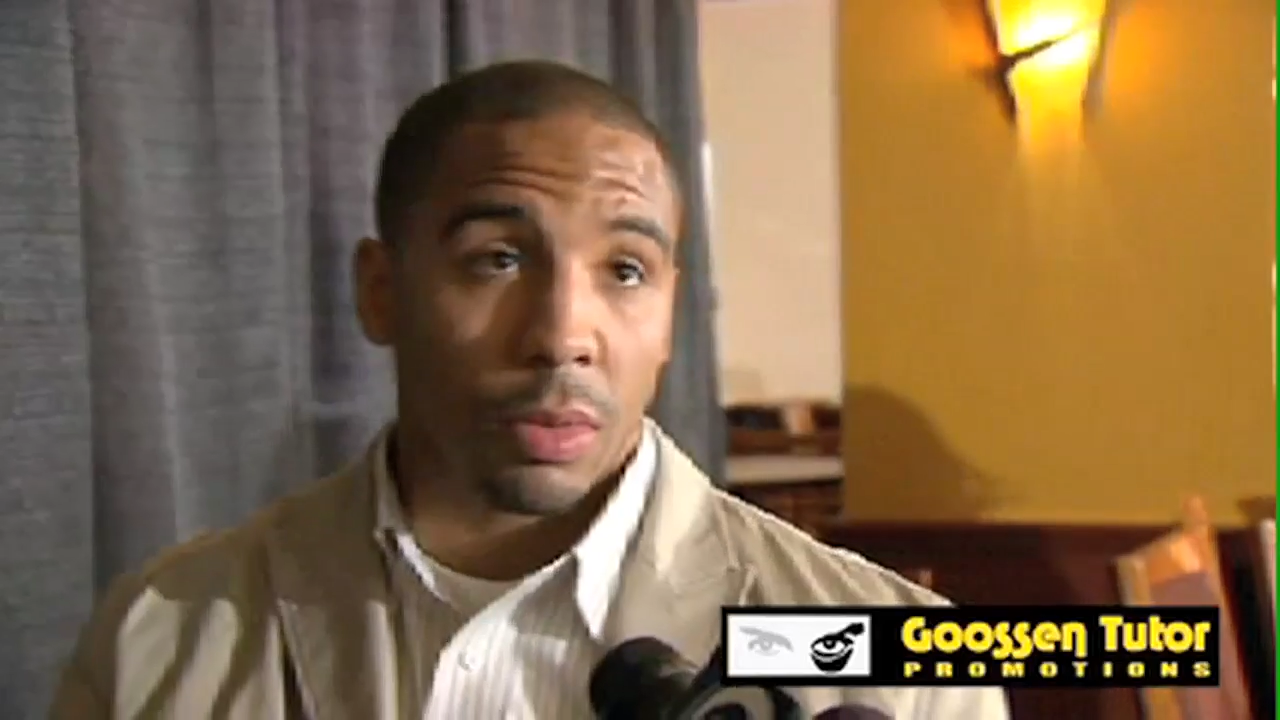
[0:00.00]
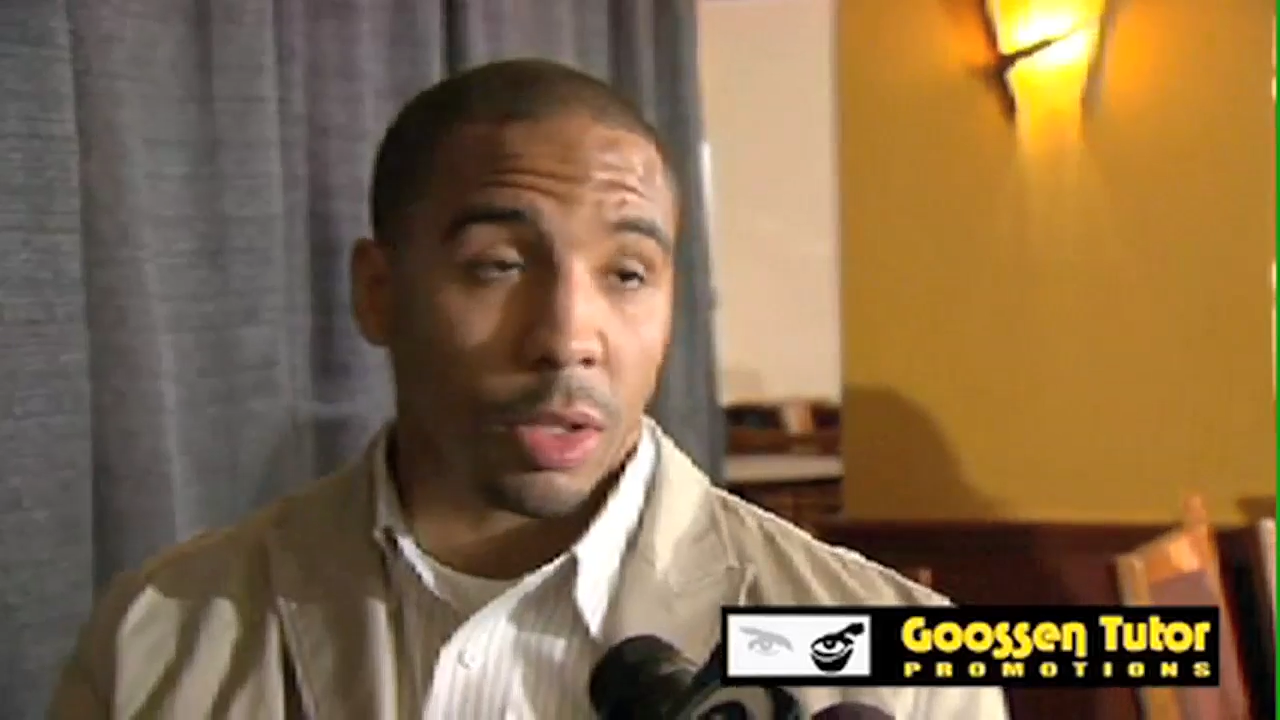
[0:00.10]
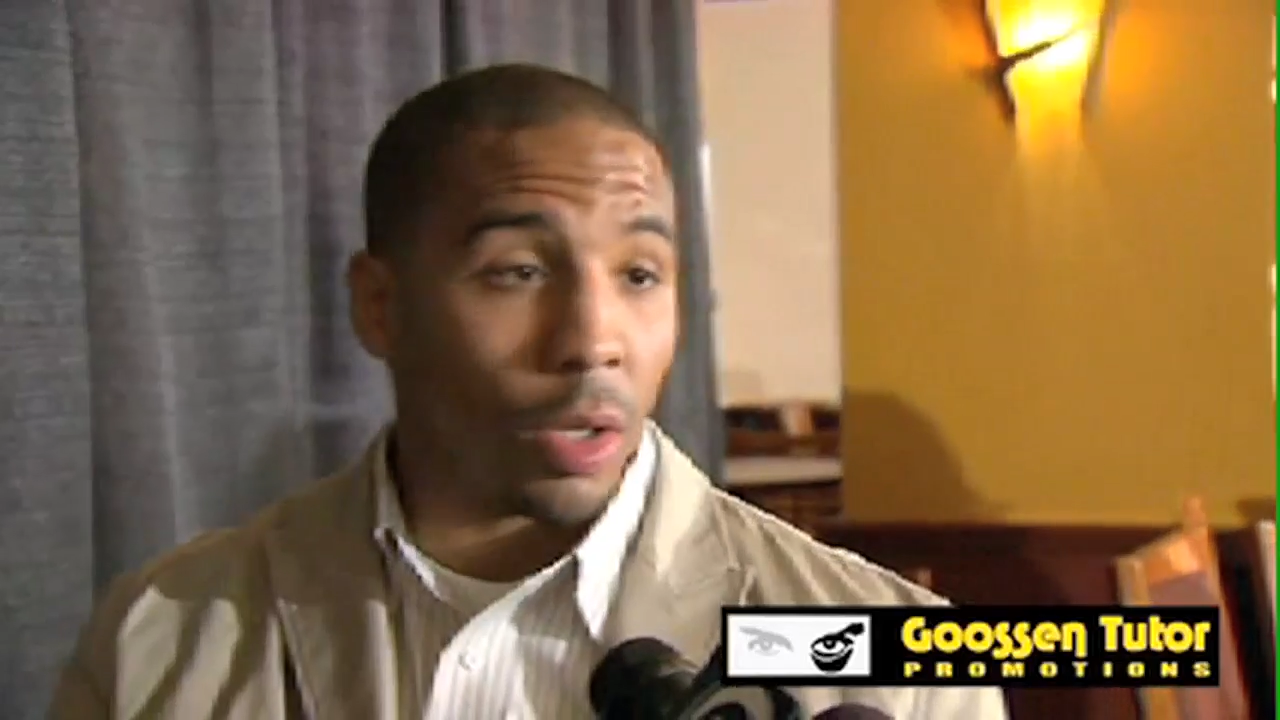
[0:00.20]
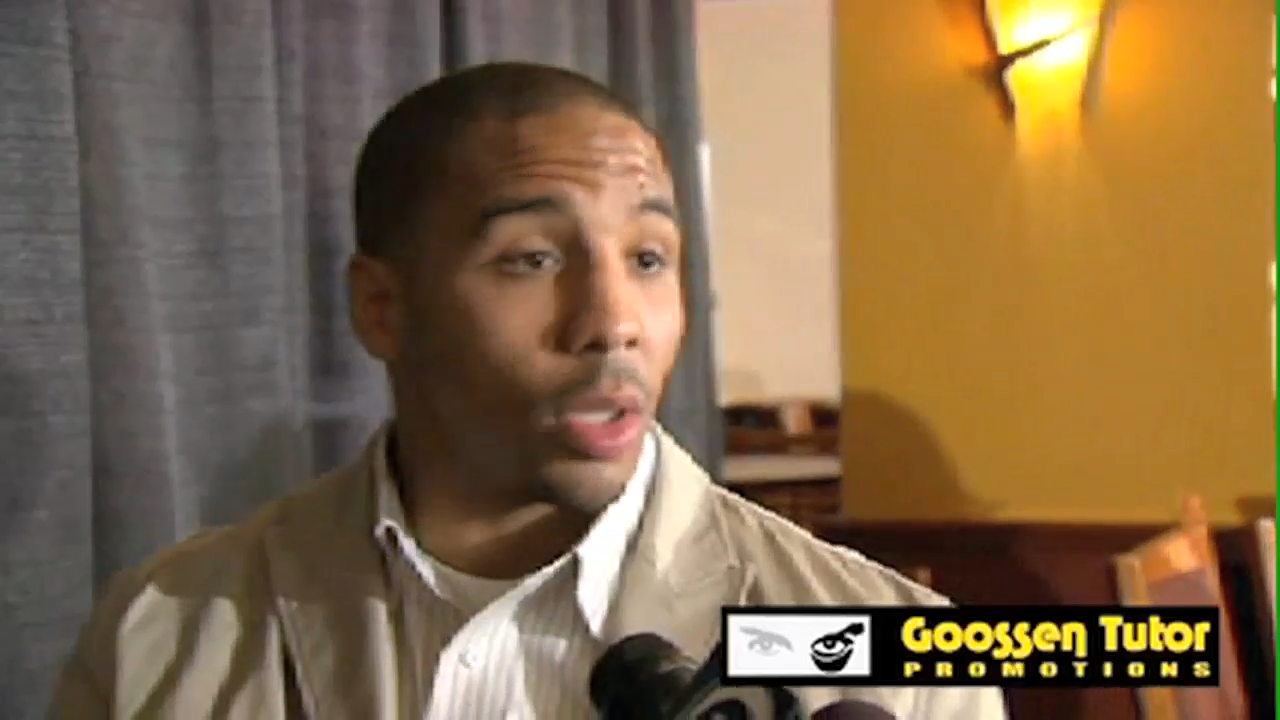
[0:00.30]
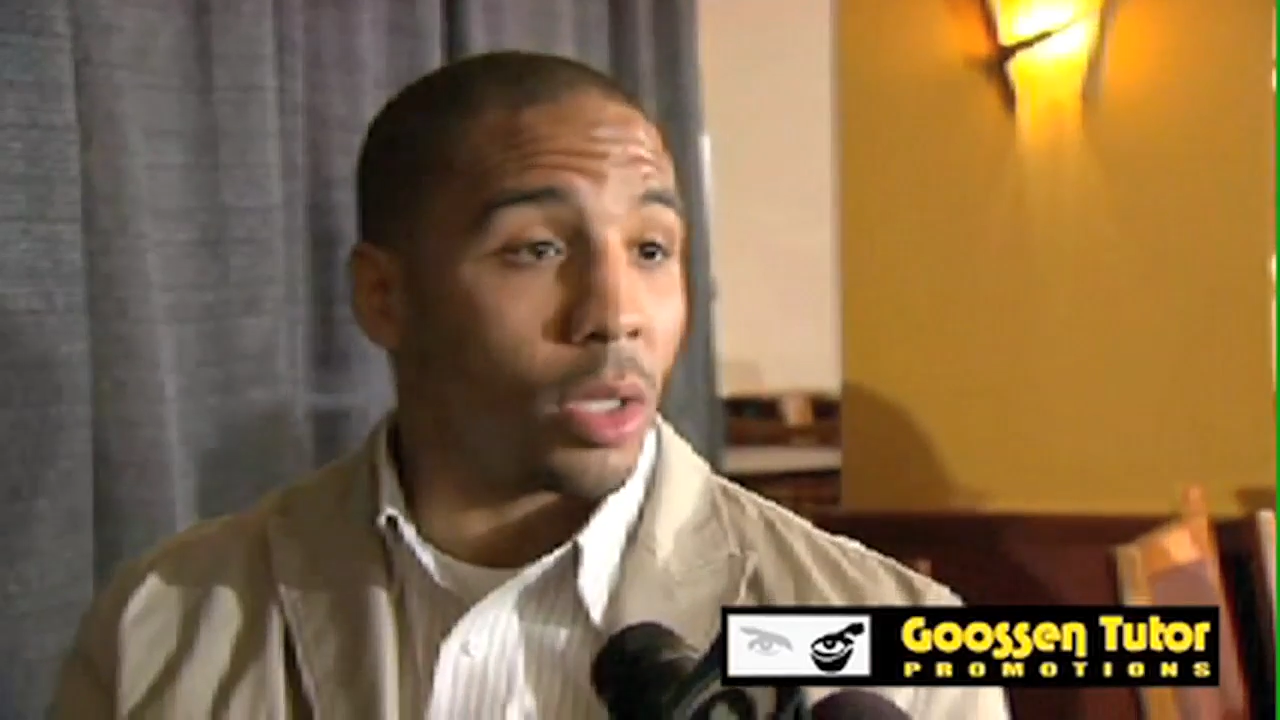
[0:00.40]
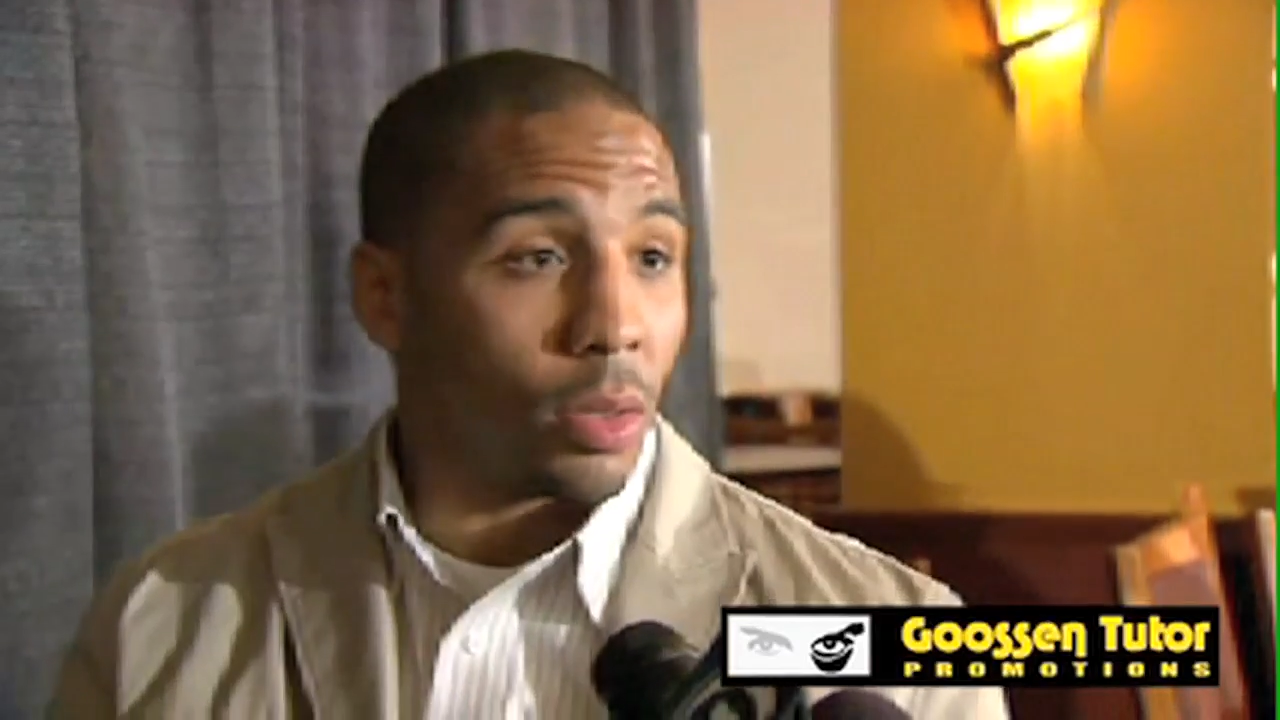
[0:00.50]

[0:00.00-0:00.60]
show that